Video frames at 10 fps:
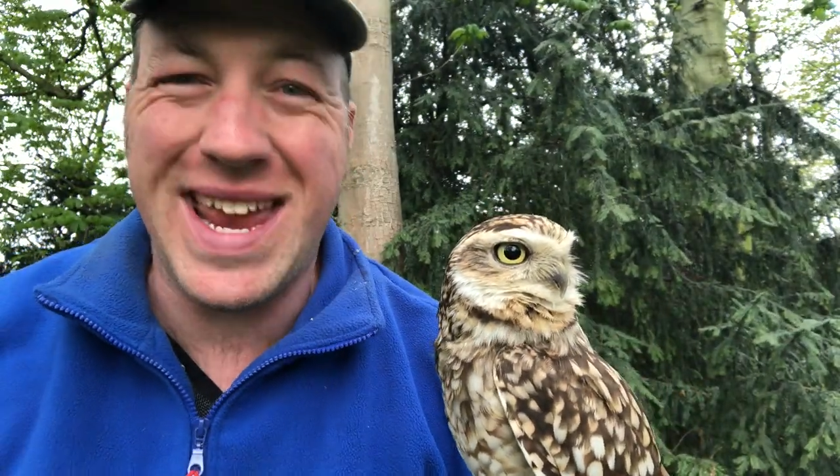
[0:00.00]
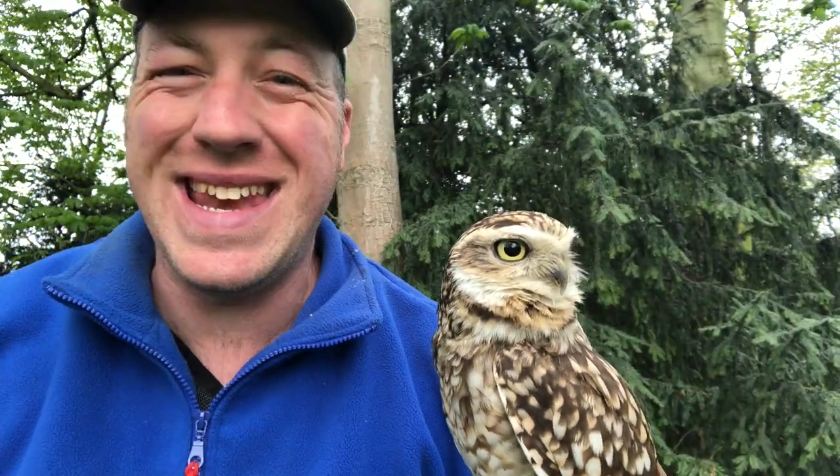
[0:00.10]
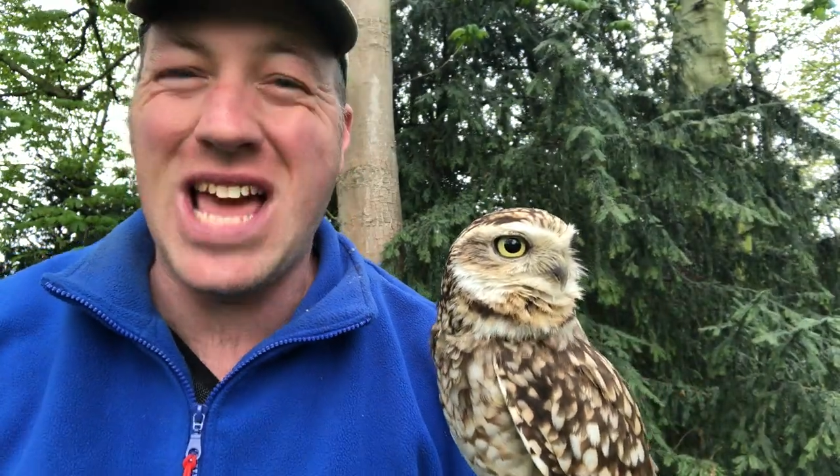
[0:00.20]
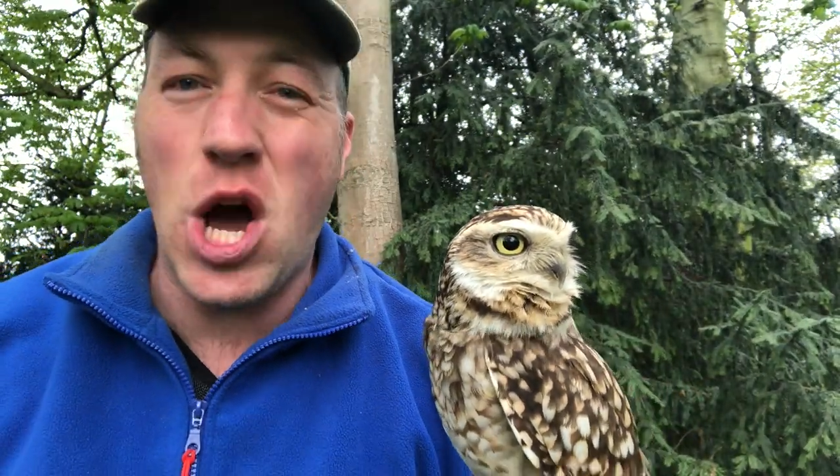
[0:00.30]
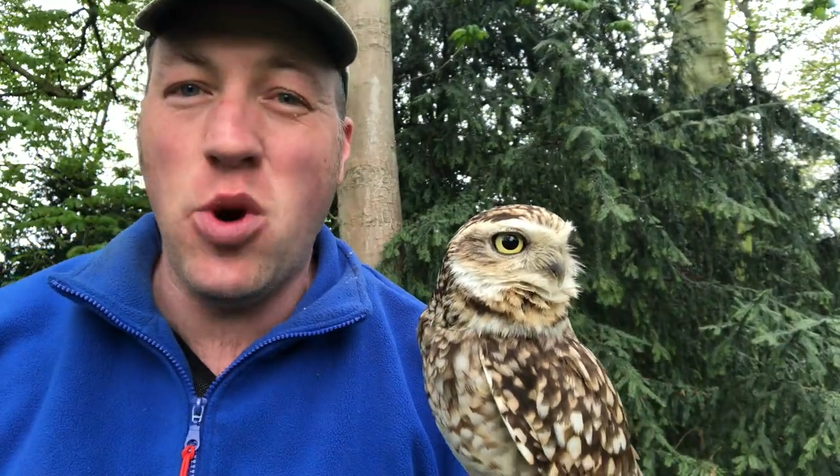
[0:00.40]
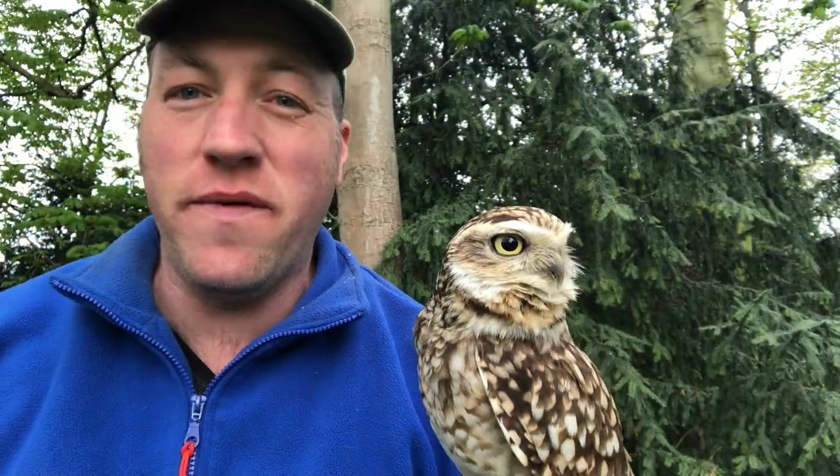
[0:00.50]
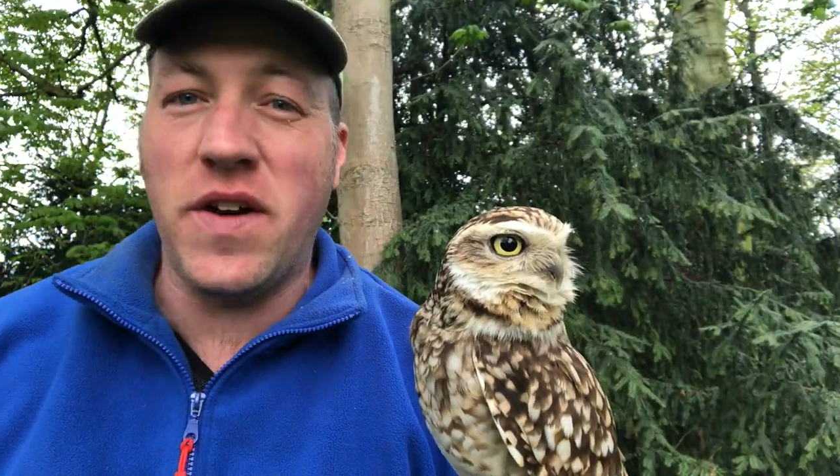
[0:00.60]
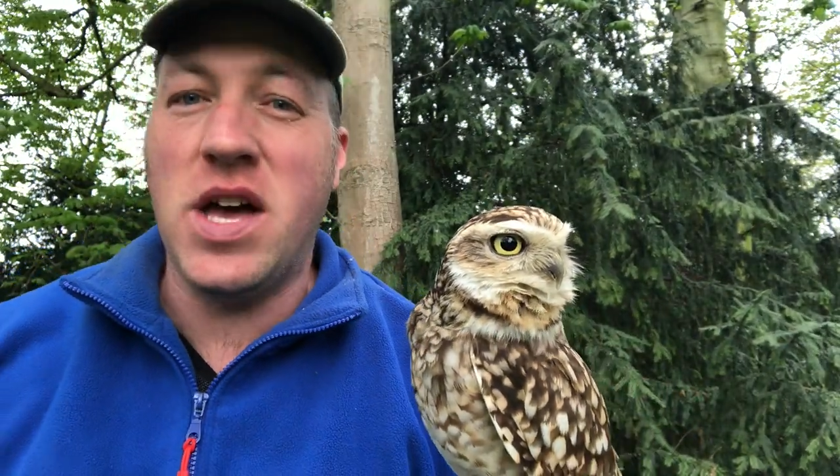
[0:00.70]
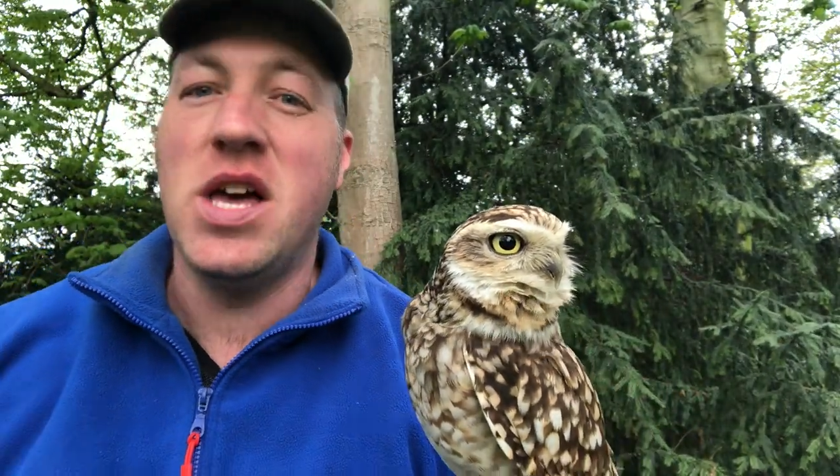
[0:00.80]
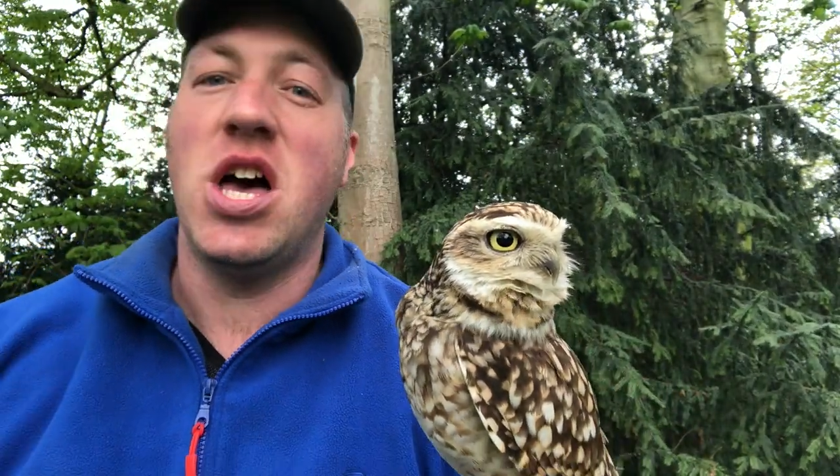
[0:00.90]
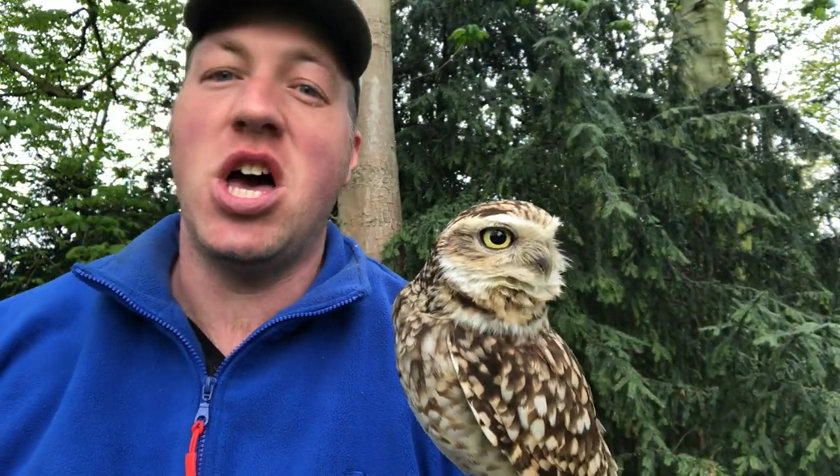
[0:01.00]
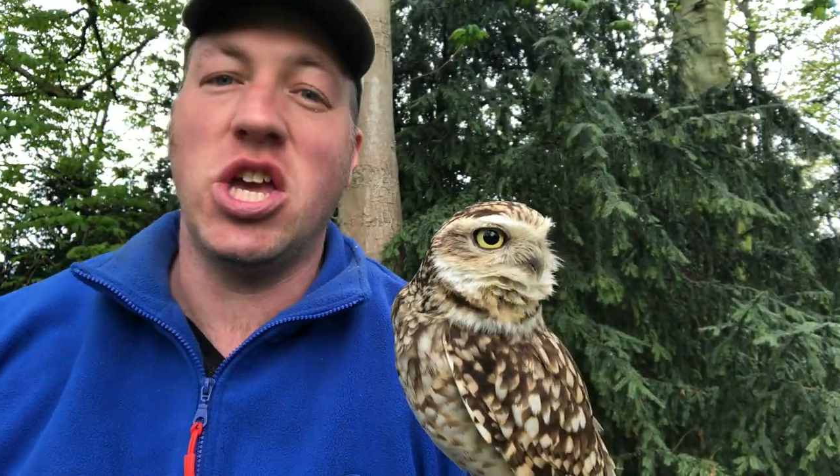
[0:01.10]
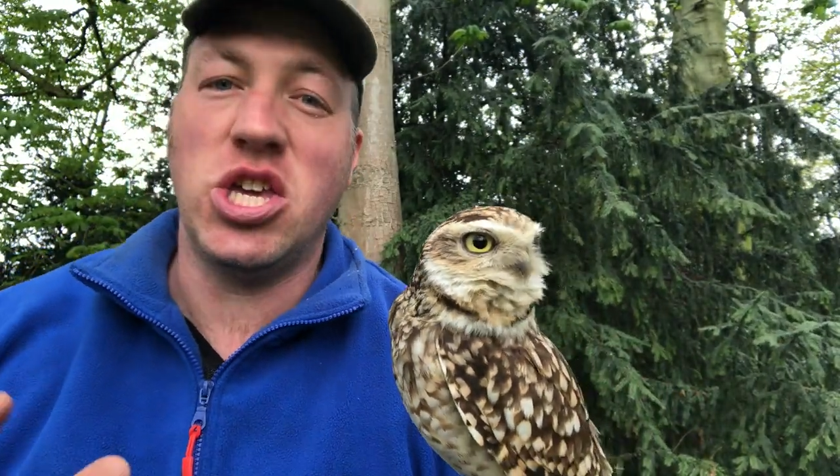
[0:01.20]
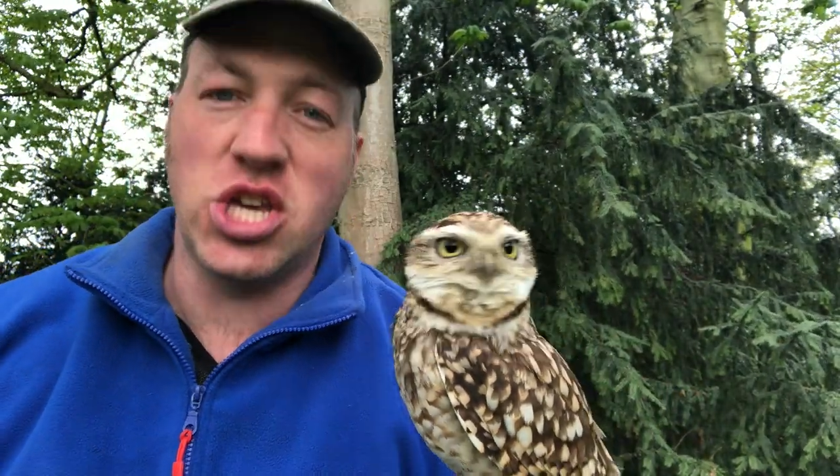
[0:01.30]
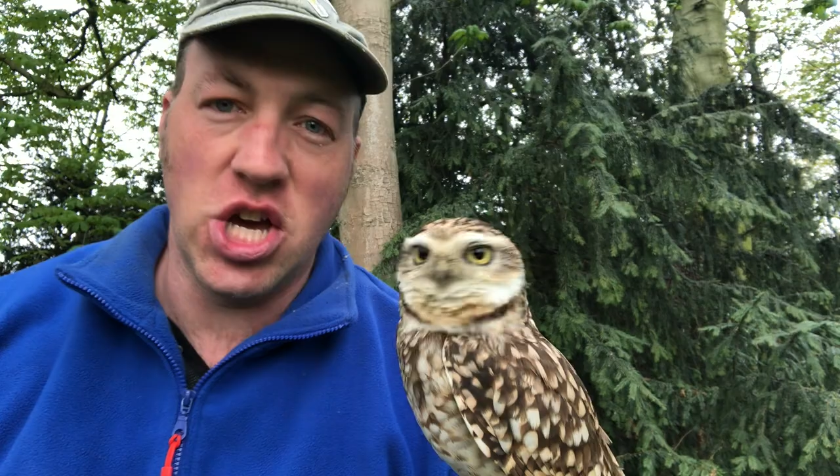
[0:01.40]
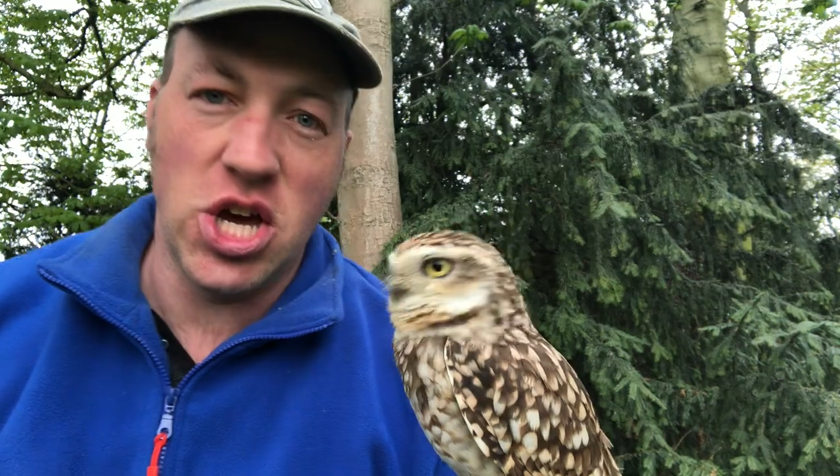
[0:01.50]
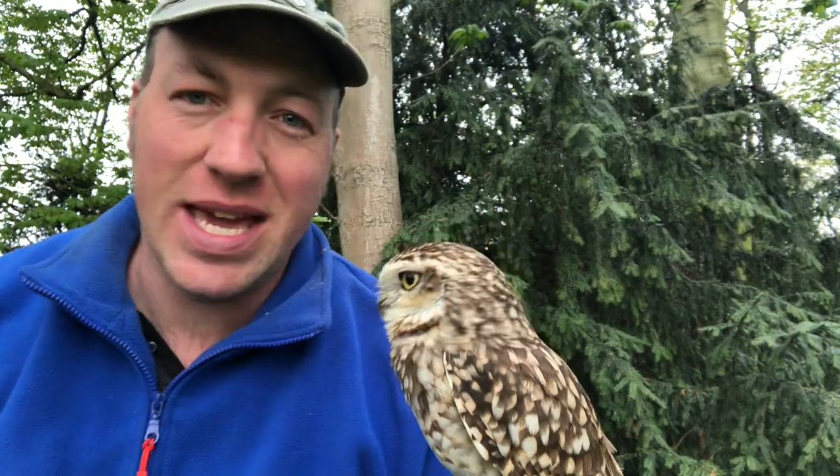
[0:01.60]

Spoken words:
in over a year.